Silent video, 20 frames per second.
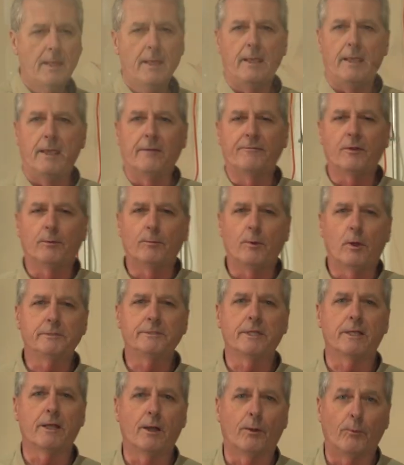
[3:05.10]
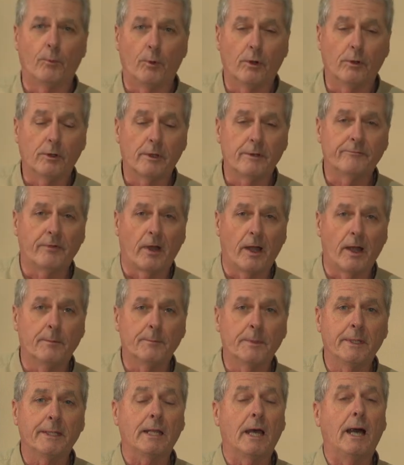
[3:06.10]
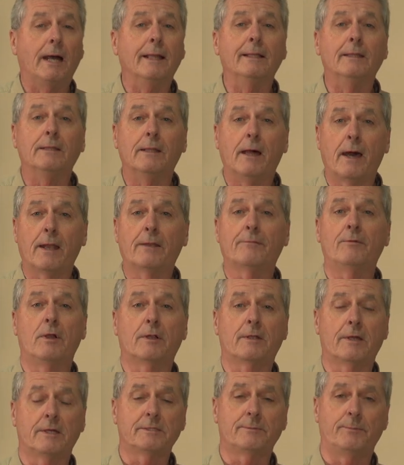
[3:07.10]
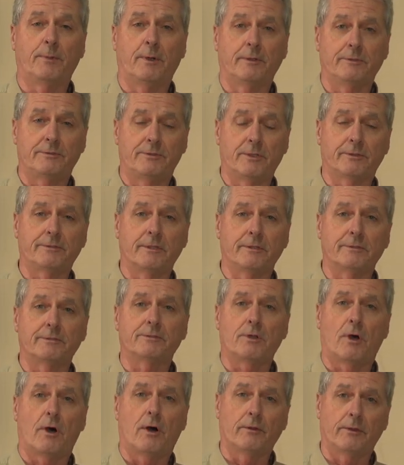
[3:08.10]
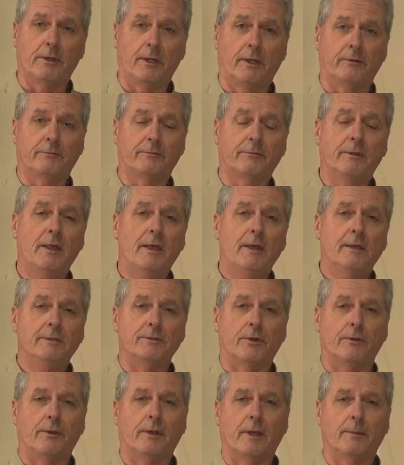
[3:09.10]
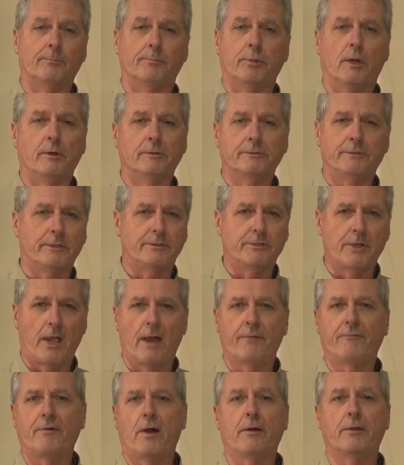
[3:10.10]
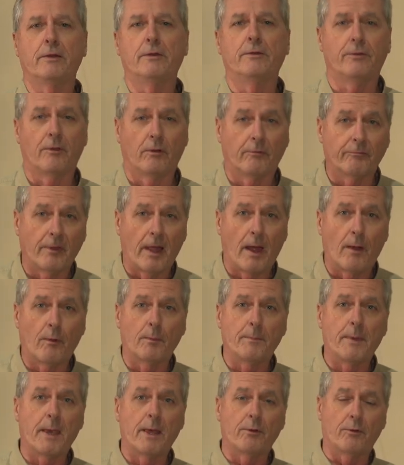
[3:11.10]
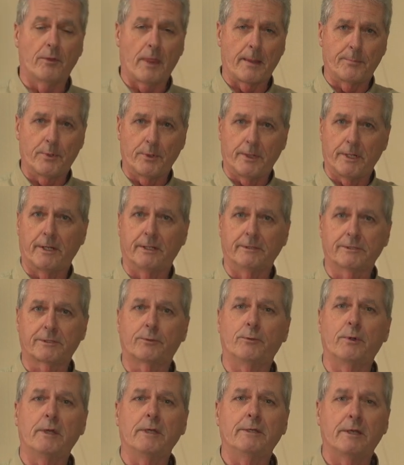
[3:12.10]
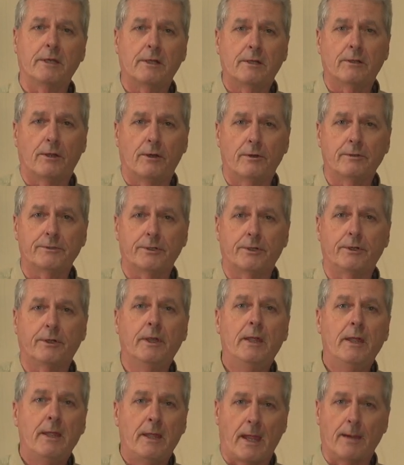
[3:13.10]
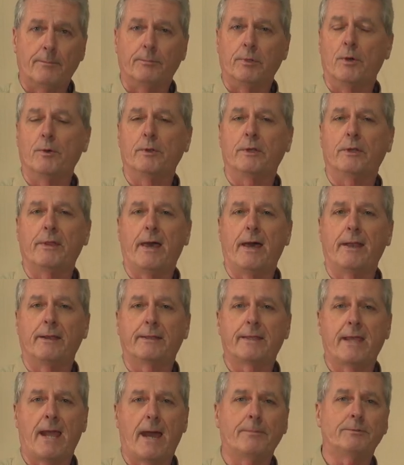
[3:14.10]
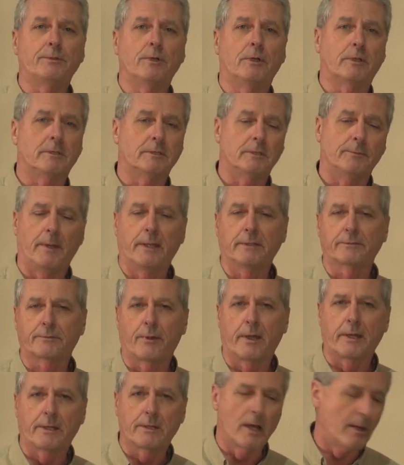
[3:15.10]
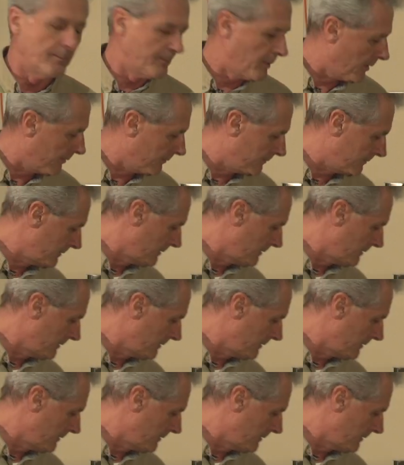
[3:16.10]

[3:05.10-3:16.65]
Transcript: If you're roasting in a rural environment, a lot of our customers just install this so that it blows the chaff out into their flower bed, or they put in a screened enclosure and blow into that and capture it, because it makes great compost.